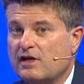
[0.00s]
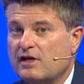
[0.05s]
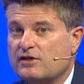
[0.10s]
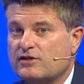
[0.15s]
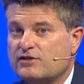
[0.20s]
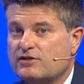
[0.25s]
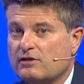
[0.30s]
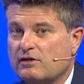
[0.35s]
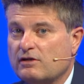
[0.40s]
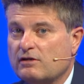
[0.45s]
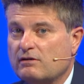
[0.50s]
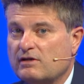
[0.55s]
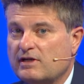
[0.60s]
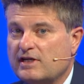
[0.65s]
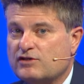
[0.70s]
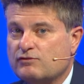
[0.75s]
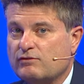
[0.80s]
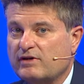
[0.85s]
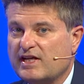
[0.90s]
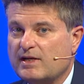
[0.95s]
So
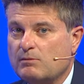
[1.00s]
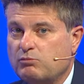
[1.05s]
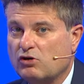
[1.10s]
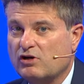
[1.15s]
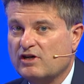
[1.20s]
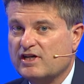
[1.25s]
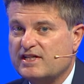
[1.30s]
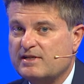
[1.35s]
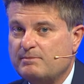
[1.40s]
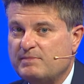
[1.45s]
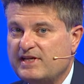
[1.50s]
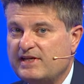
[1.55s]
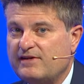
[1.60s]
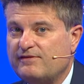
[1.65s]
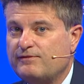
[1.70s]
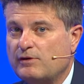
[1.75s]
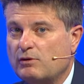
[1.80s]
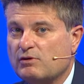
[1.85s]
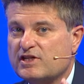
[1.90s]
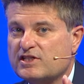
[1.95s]
it's really important to be
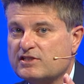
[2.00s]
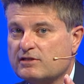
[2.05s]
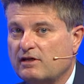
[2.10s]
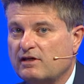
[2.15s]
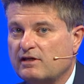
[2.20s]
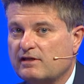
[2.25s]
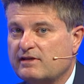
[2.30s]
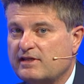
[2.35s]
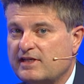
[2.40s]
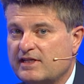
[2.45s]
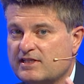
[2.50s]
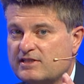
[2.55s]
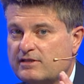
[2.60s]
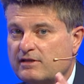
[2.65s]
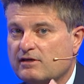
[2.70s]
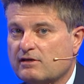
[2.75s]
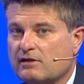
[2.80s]
focused on things that